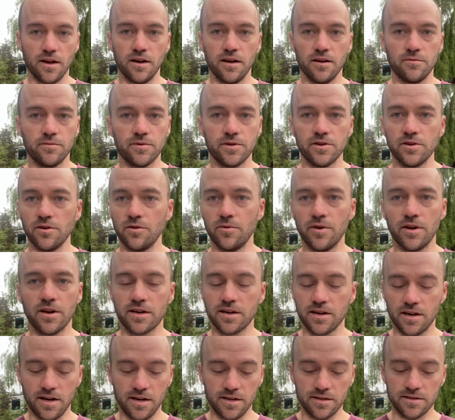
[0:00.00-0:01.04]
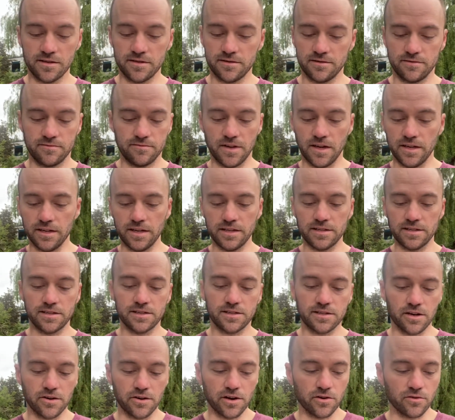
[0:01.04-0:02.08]
We don't want to cause
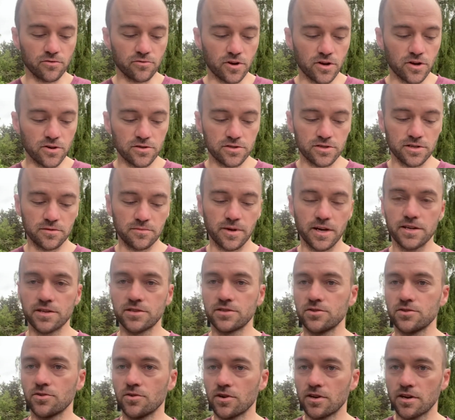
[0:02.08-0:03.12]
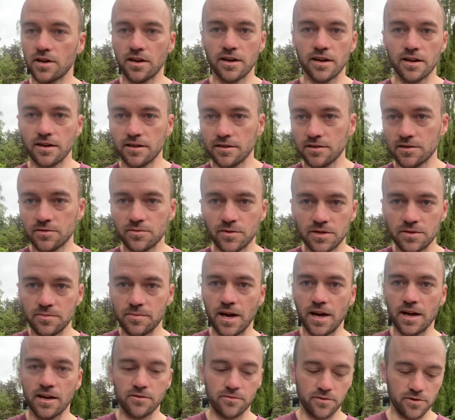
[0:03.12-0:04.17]
unnecessary erosion by shortcutting a
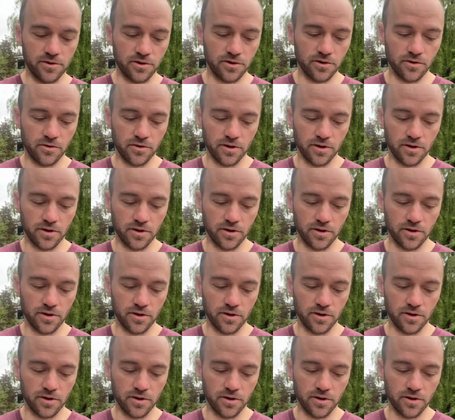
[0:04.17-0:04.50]
switchback when you're going